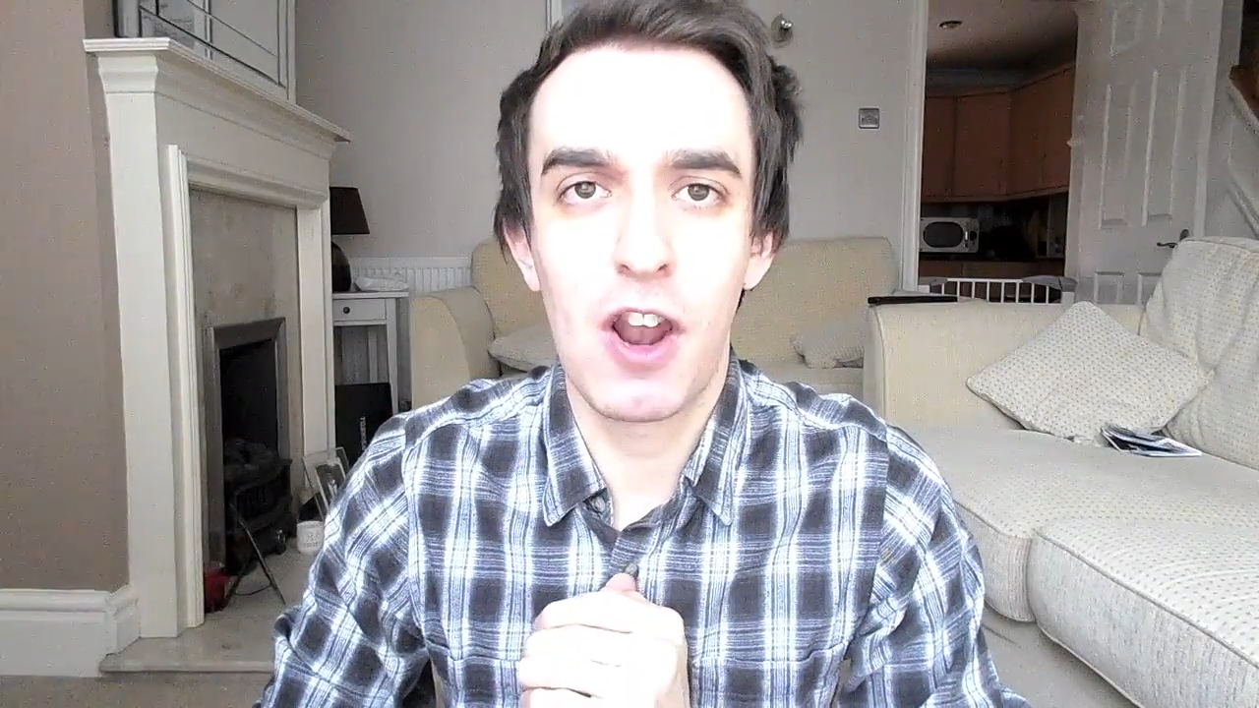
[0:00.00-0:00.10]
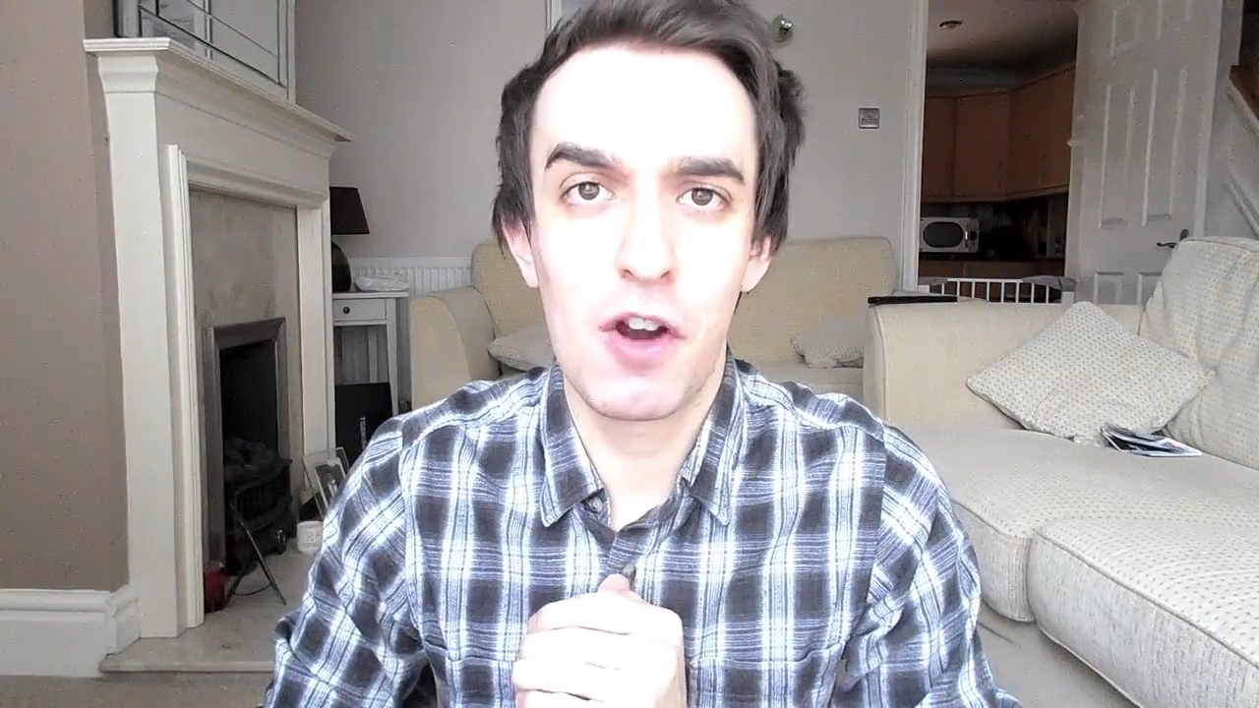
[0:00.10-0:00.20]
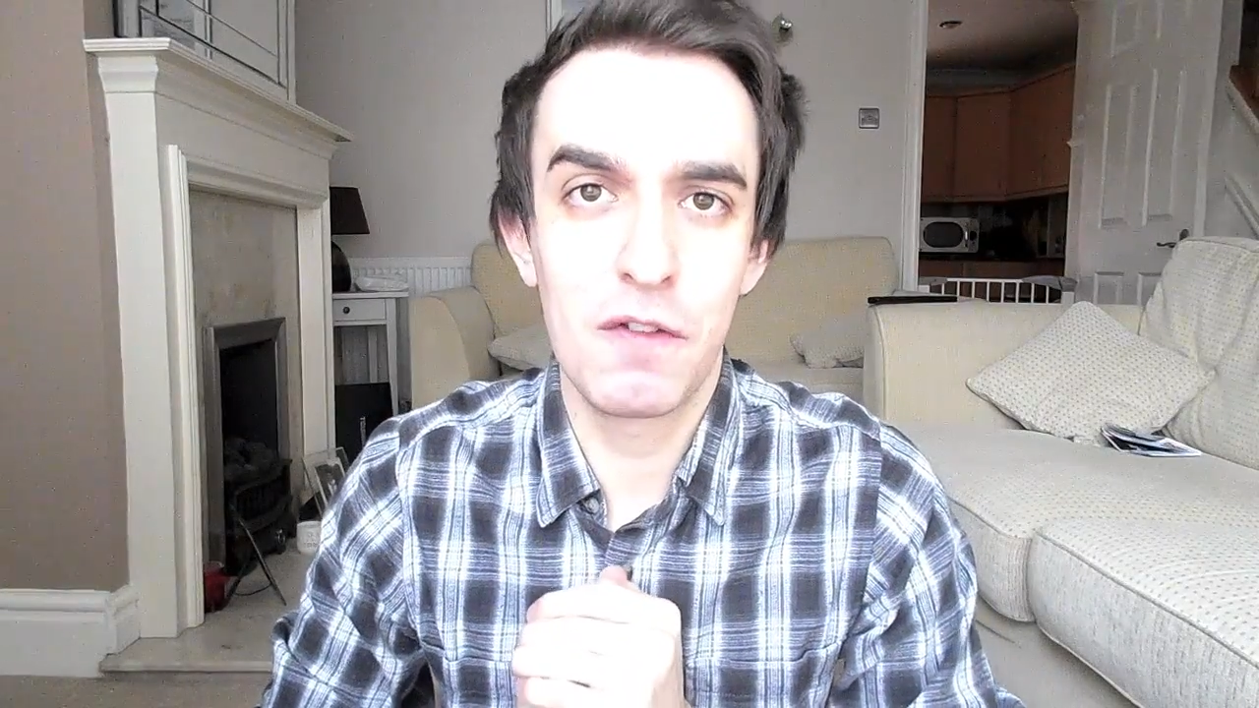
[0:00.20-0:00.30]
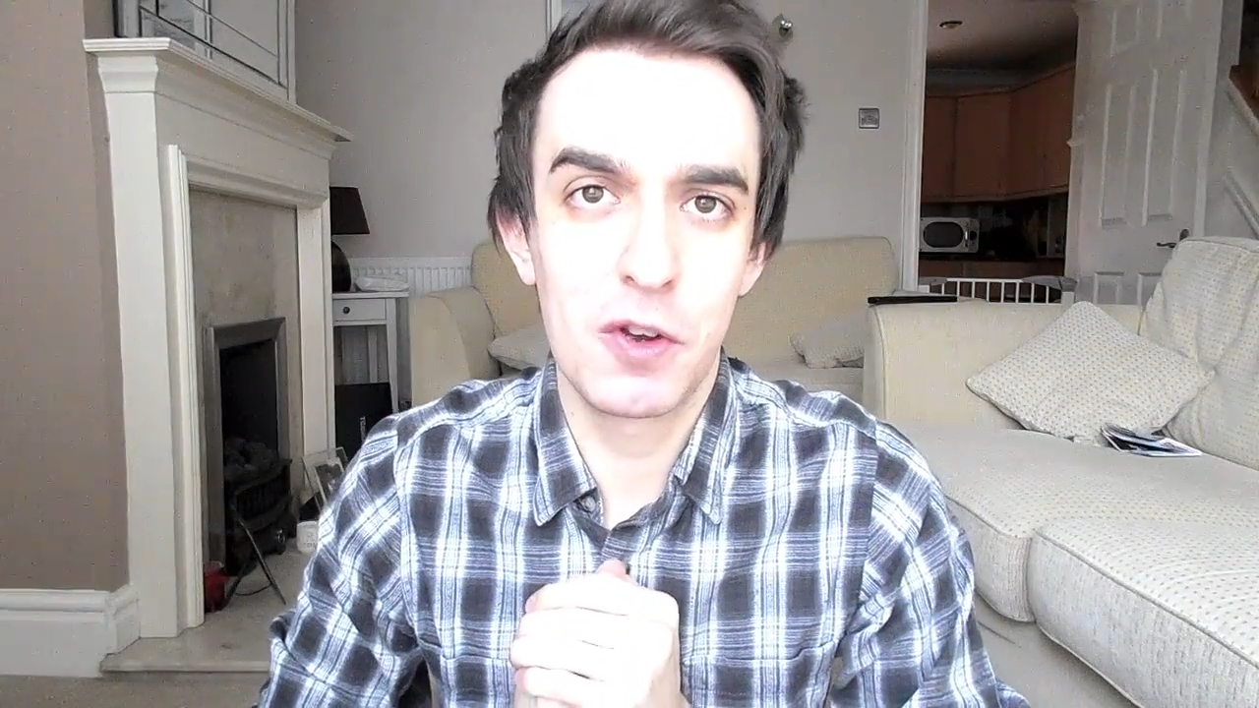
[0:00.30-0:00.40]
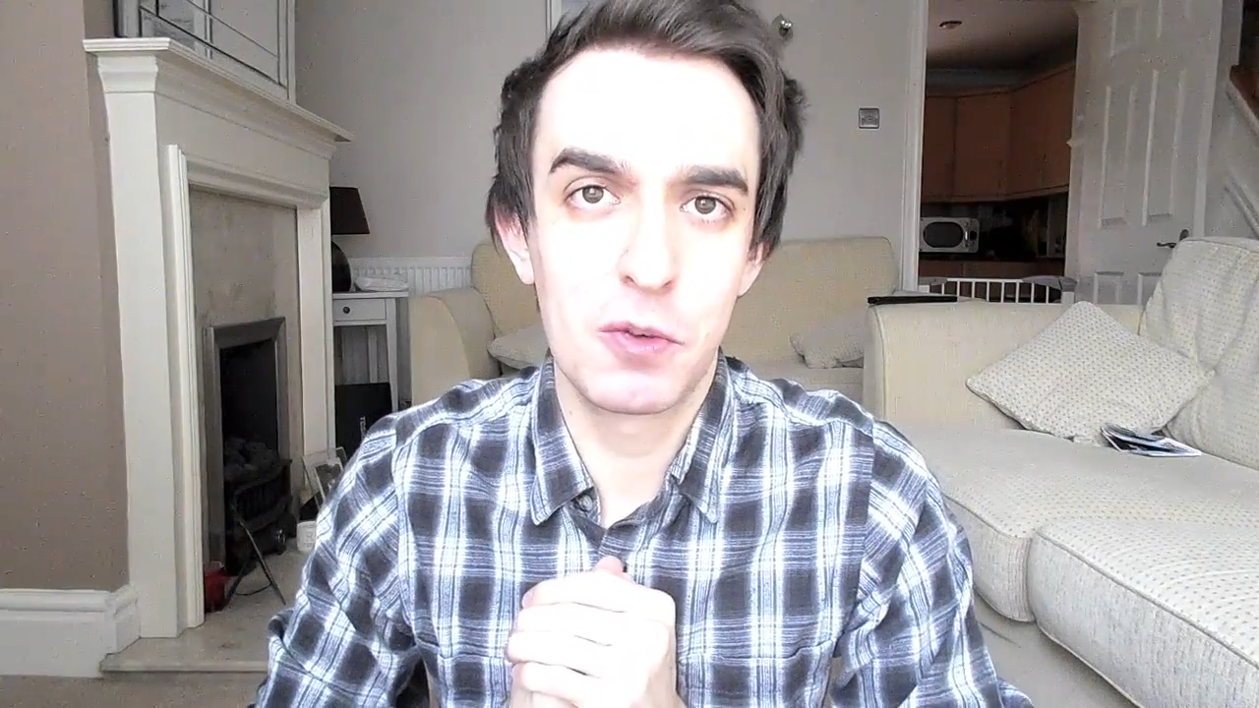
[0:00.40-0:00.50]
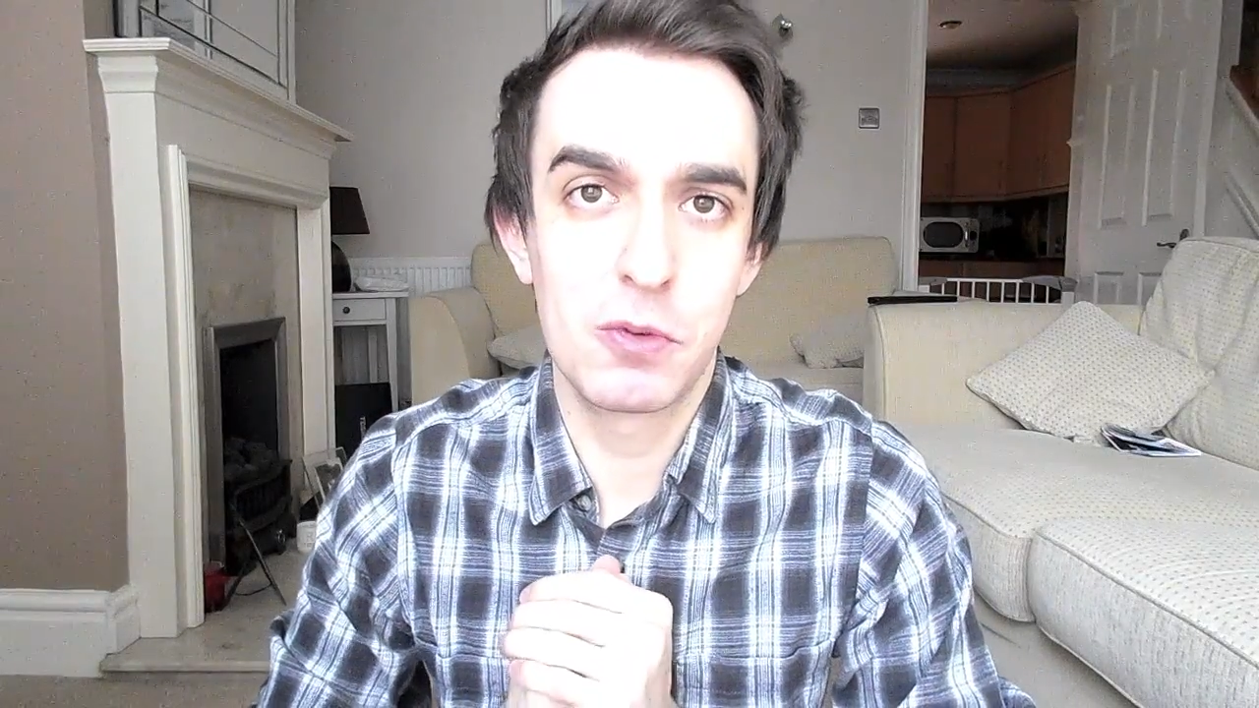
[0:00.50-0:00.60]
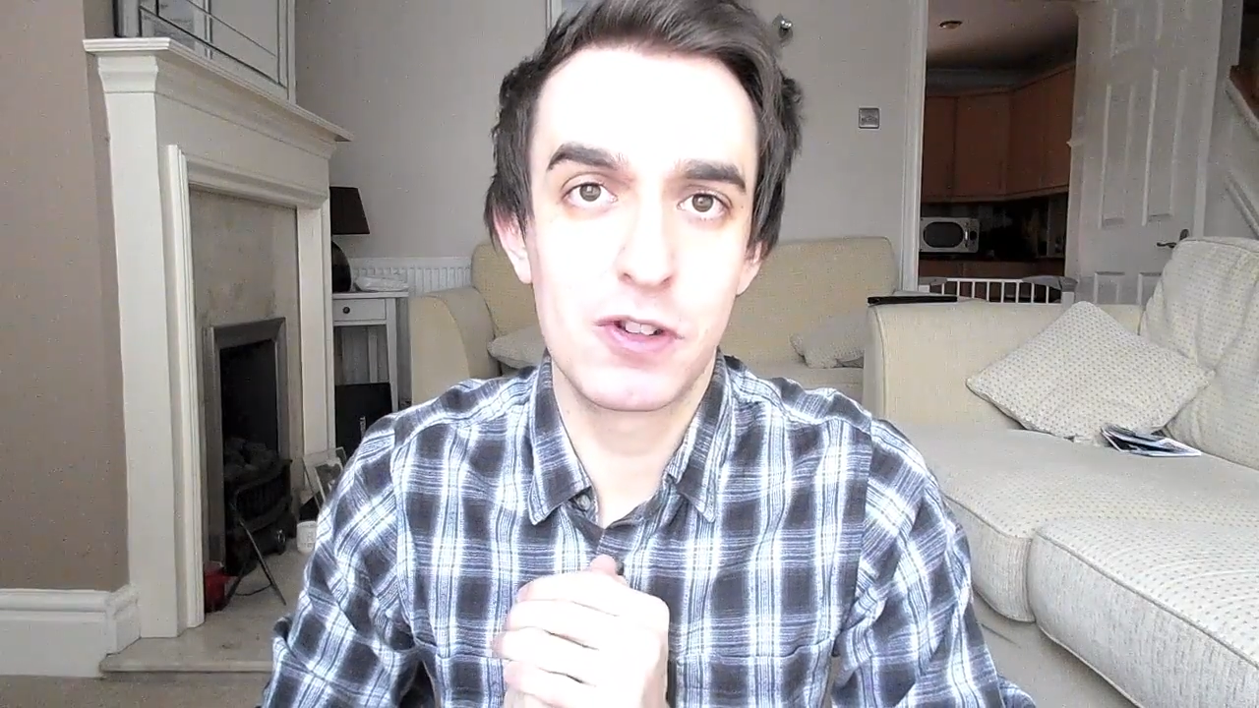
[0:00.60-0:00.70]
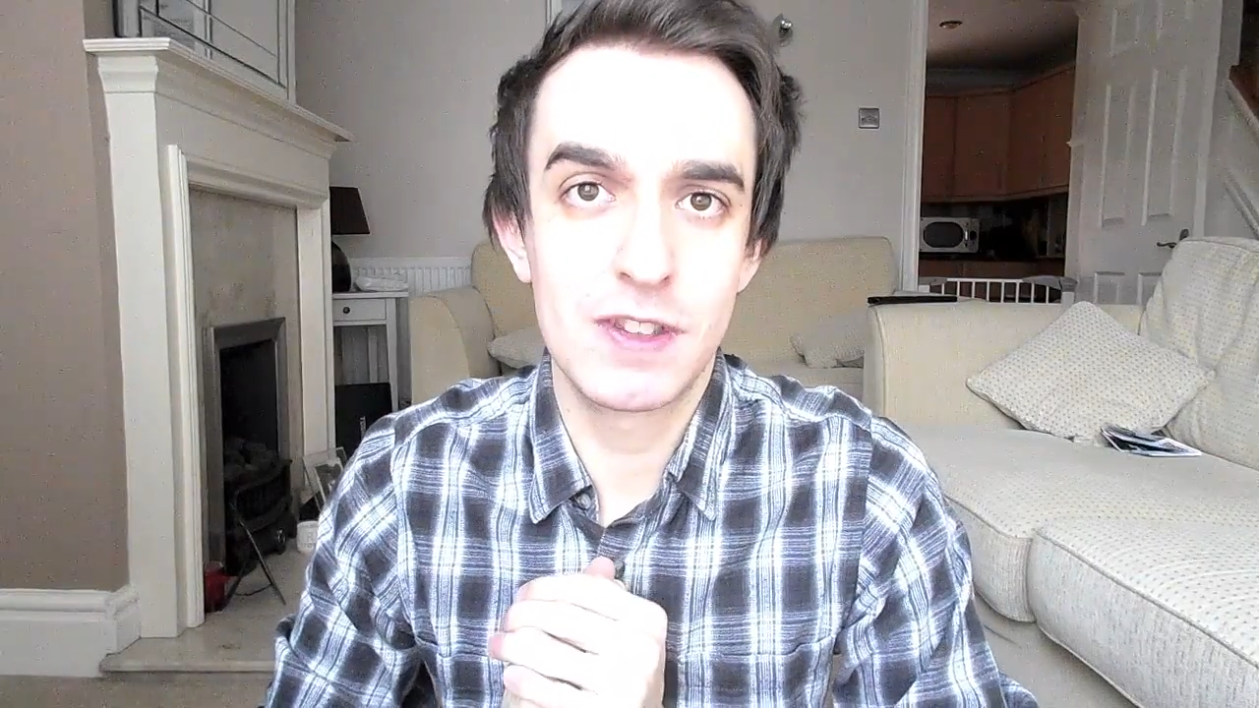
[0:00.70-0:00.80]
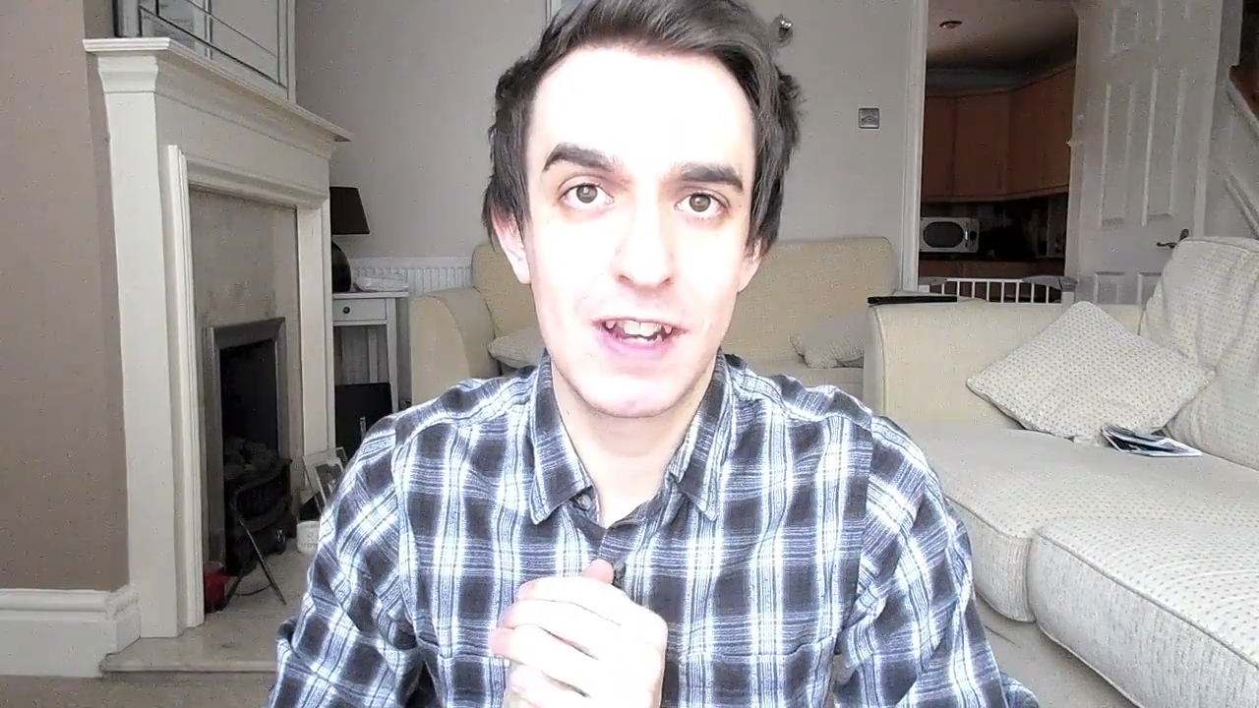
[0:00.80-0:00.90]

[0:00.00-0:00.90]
lot of those were just